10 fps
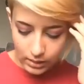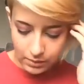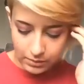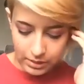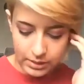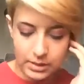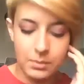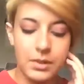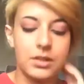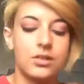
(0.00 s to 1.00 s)
Then we're gonna
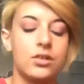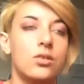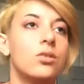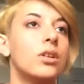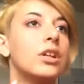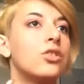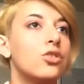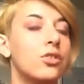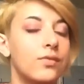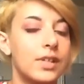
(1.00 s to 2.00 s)
dip into
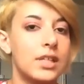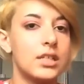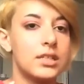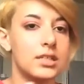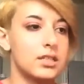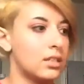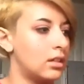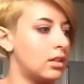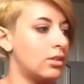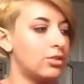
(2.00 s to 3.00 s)
Intravenous,
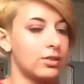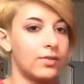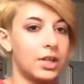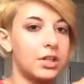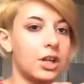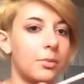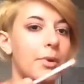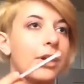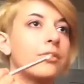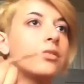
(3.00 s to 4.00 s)
which is a very dark
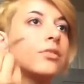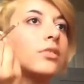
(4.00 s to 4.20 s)
brown.